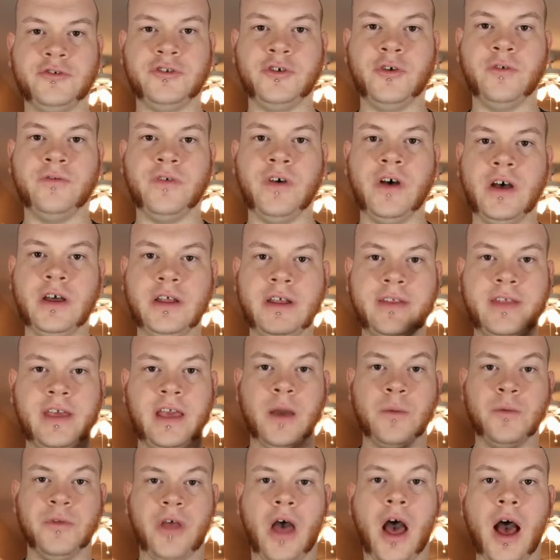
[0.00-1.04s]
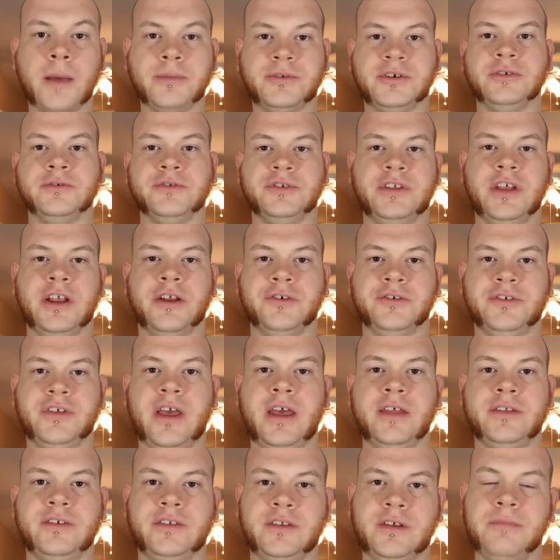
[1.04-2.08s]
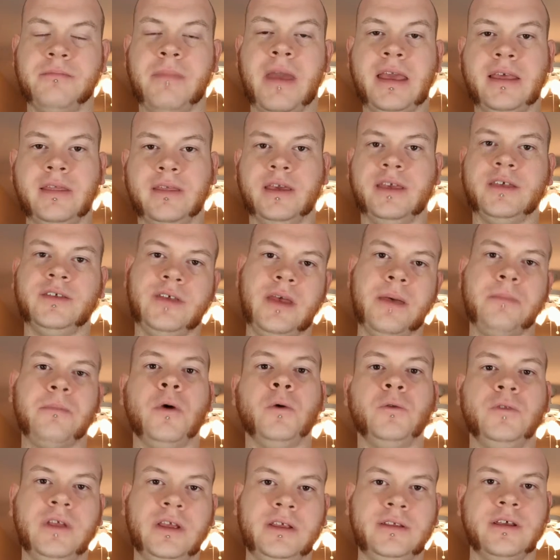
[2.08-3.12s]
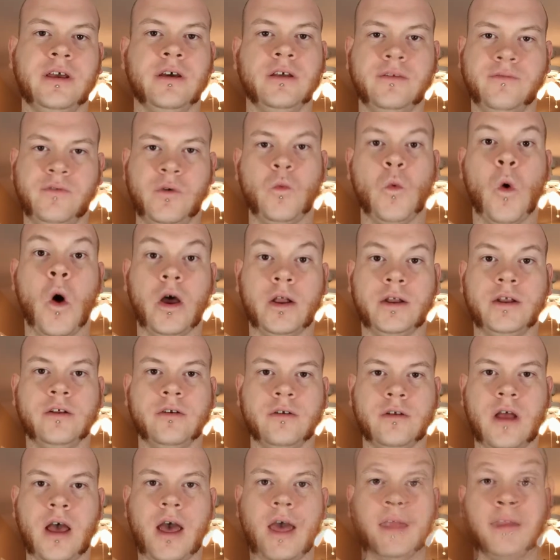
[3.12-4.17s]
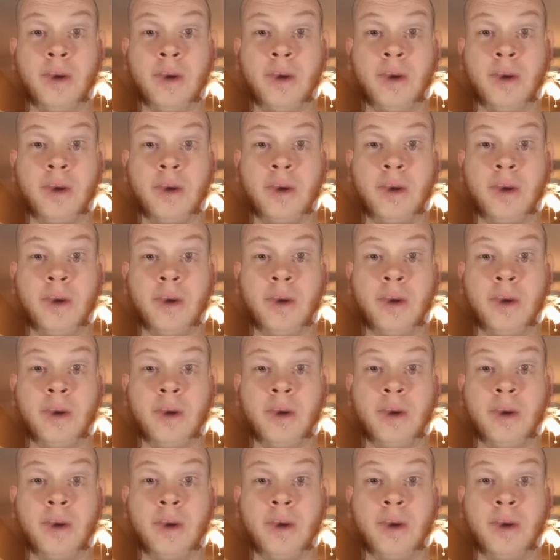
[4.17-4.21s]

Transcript: are still fun, and they come with optional sticker sets to make the cassette mode detailed if you want it or not.